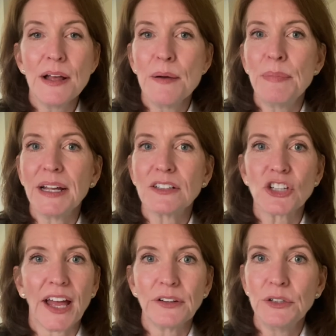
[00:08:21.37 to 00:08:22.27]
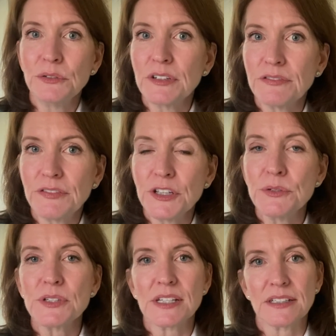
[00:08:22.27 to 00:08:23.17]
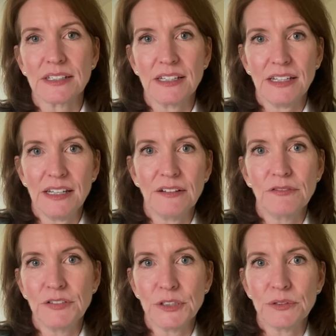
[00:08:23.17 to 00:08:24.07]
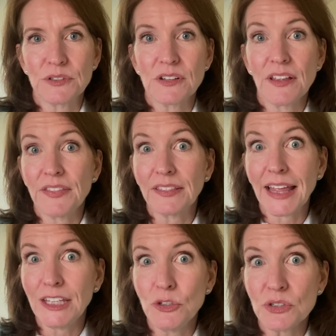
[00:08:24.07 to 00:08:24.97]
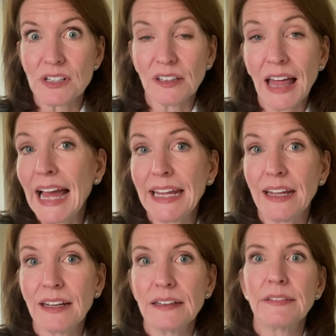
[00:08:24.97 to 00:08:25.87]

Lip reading: but a child who refuses to eat foods that they used to like,